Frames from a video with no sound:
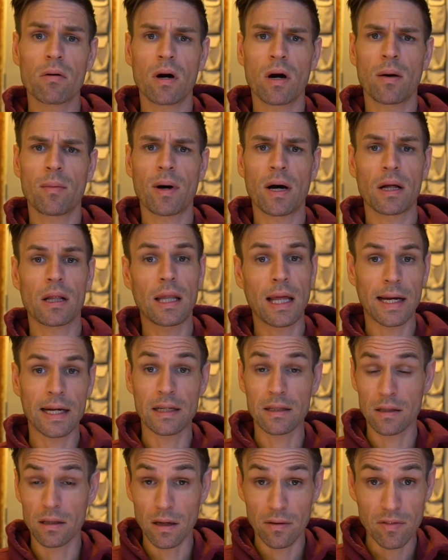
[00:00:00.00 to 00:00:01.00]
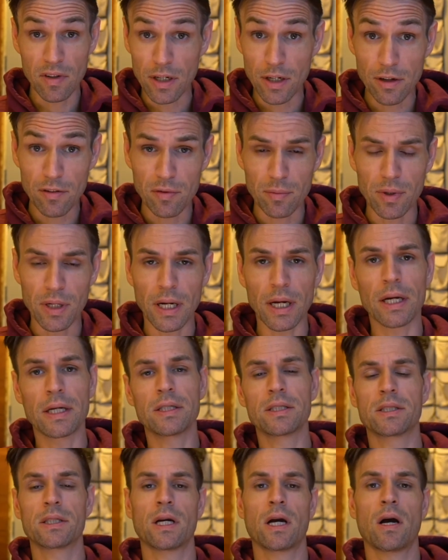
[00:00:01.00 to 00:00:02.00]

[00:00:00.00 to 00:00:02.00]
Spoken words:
I love to hear from you guys.